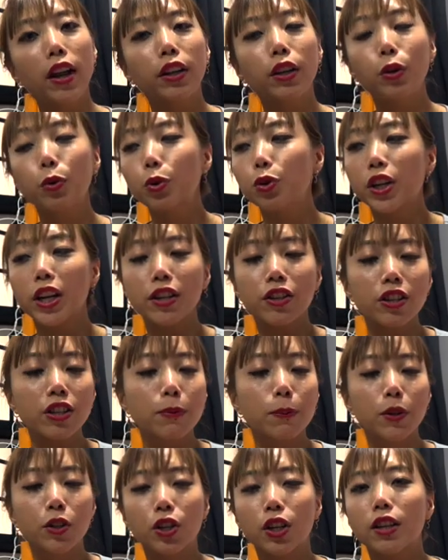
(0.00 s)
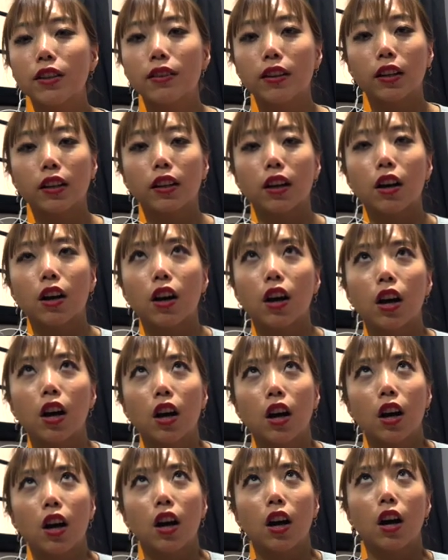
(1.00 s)
you can just purchase like
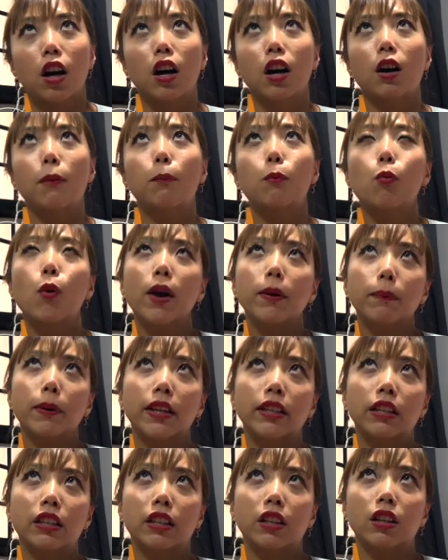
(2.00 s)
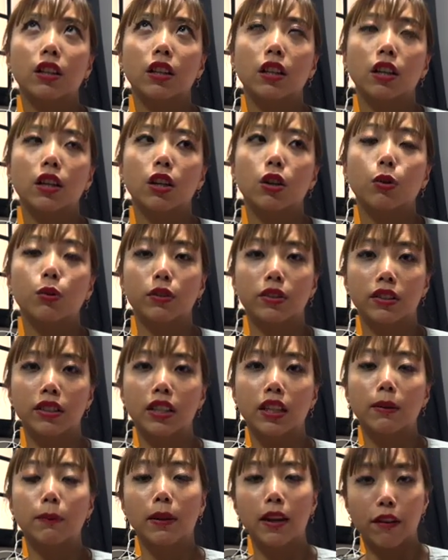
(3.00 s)
one particular
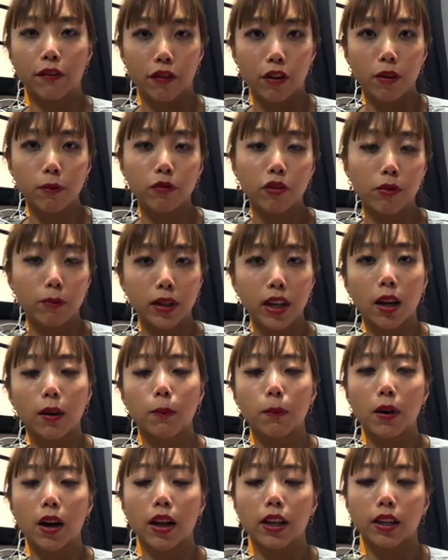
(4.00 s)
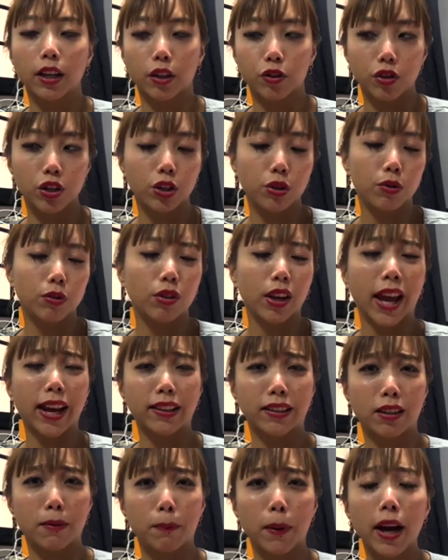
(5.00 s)
hosting platform. For me, I actually use
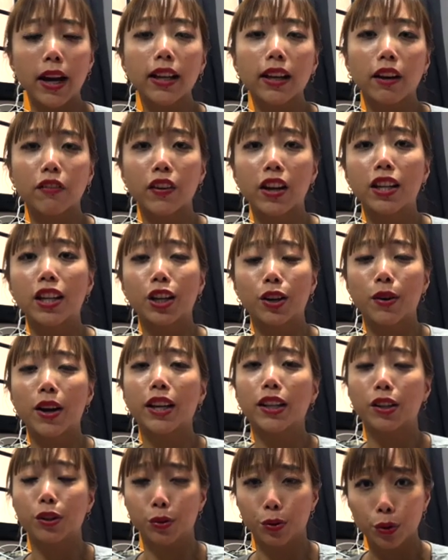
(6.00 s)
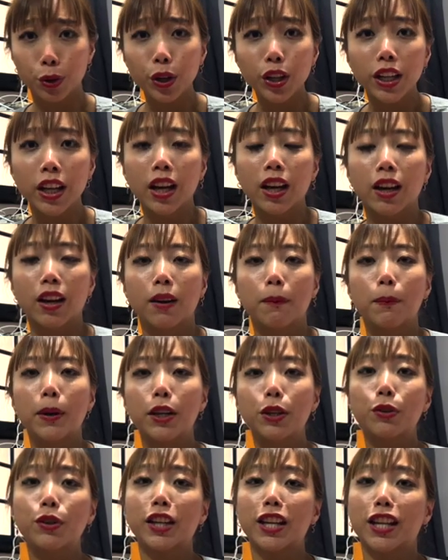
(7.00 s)
Exabyte. I find it quite good, but
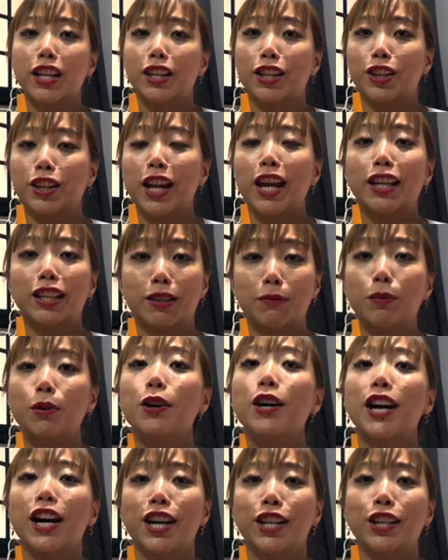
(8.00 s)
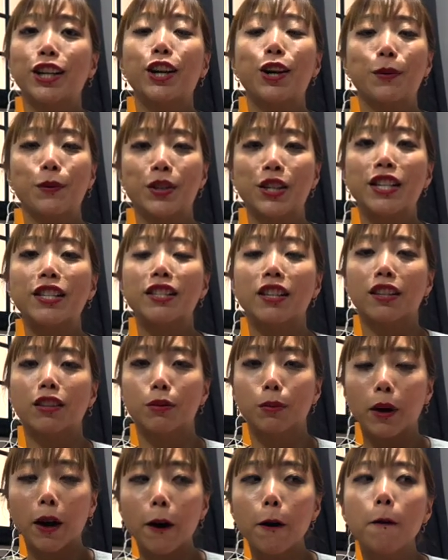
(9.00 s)
you can explore other options as
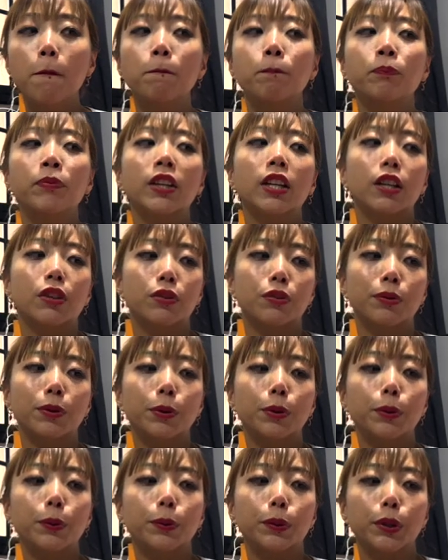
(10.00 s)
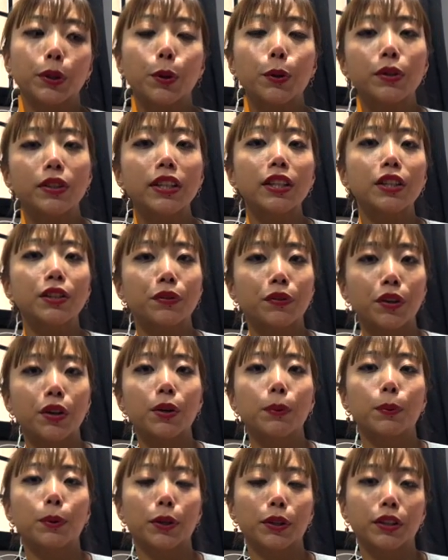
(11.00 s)
well. So hosting is very
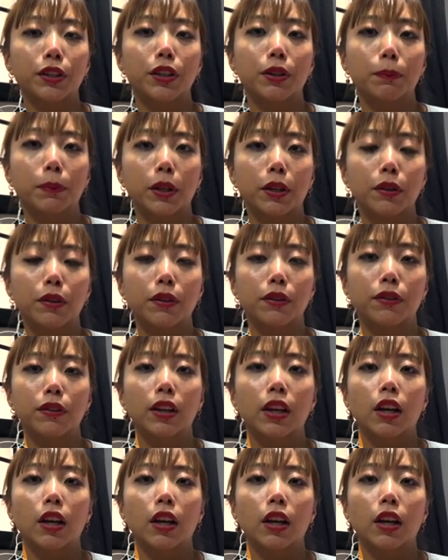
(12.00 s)
important because